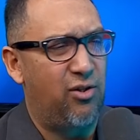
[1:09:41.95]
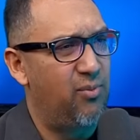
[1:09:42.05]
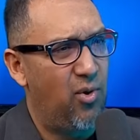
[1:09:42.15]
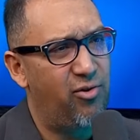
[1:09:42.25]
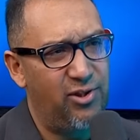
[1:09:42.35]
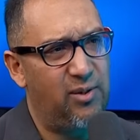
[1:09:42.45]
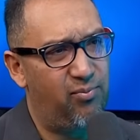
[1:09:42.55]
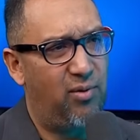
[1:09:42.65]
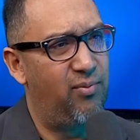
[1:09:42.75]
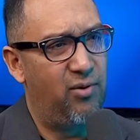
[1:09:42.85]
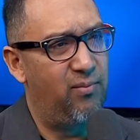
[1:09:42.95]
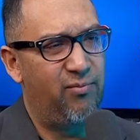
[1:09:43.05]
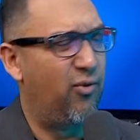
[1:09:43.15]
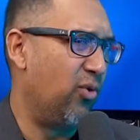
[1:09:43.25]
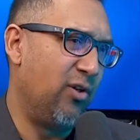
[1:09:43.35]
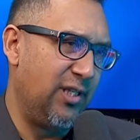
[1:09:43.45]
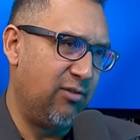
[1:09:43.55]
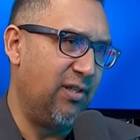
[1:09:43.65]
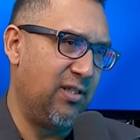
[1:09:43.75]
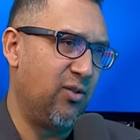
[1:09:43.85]
Democracy is a problem for all of these
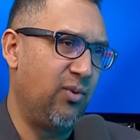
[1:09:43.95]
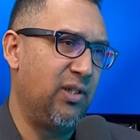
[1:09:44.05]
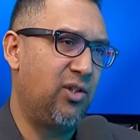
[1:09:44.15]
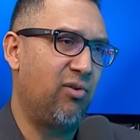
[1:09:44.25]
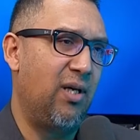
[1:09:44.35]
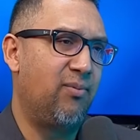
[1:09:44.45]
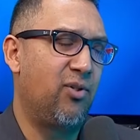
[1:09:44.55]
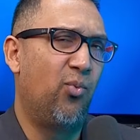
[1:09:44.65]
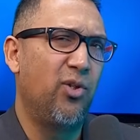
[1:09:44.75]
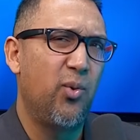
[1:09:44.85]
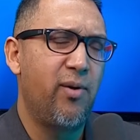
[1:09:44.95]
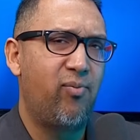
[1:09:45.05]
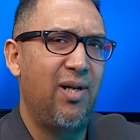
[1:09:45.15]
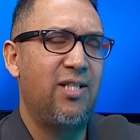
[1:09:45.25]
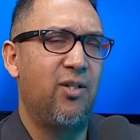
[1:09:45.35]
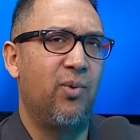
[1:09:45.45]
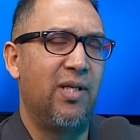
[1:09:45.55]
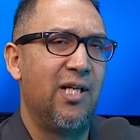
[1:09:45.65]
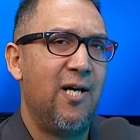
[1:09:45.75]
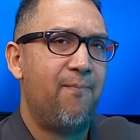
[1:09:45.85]
reasons that we described. So what do we replace it with?